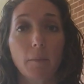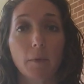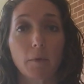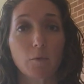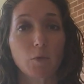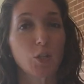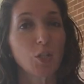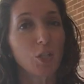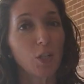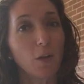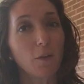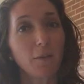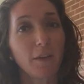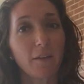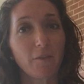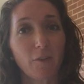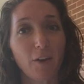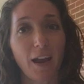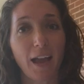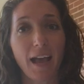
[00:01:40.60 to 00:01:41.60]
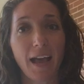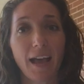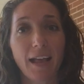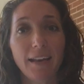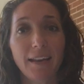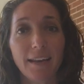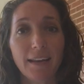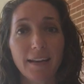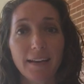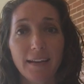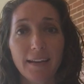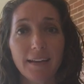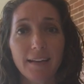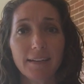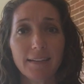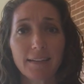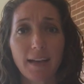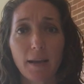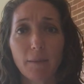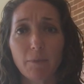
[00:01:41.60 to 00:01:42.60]
Rochelle never had any
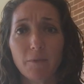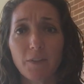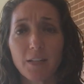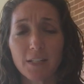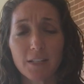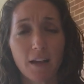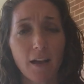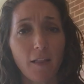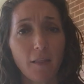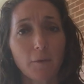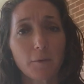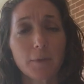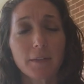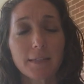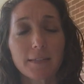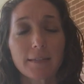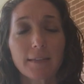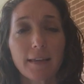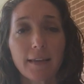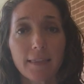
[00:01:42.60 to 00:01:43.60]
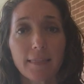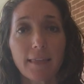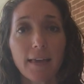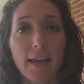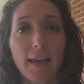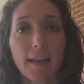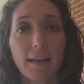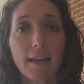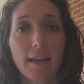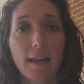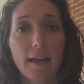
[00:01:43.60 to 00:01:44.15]
type of intolerance like that.